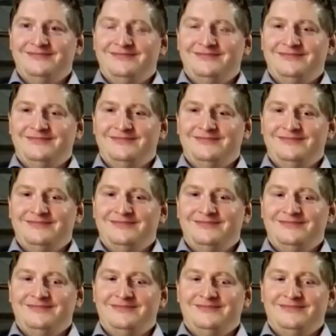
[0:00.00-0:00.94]

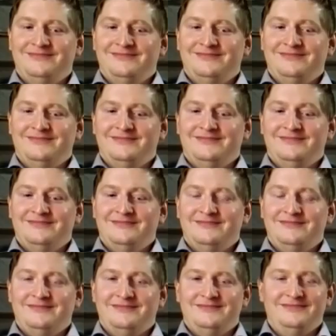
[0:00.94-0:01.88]

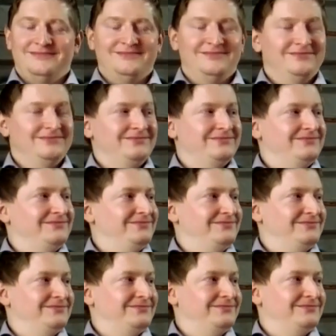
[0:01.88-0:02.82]

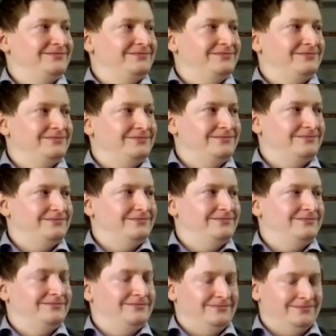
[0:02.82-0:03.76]

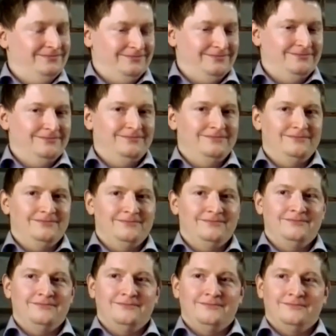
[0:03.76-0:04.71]
No words are spoken by the person on screen.